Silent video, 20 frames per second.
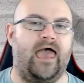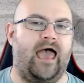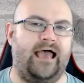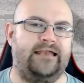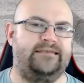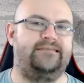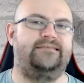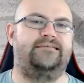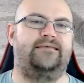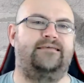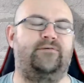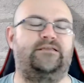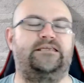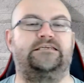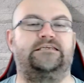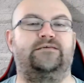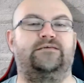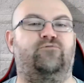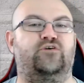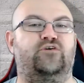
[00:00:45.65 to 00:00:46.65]
Anti
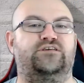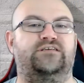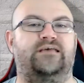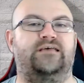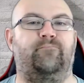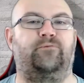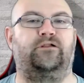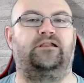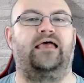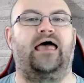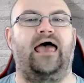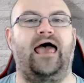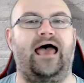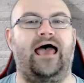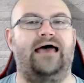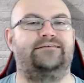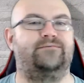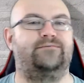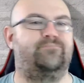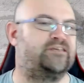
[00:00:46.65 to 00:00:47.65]
Semitism, for example,
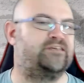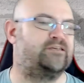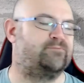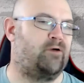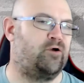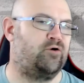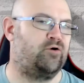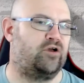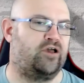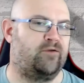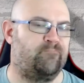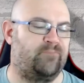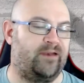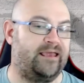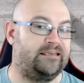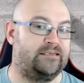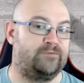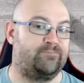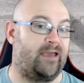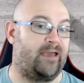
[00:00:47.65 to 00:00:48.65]
has a bespoke complaints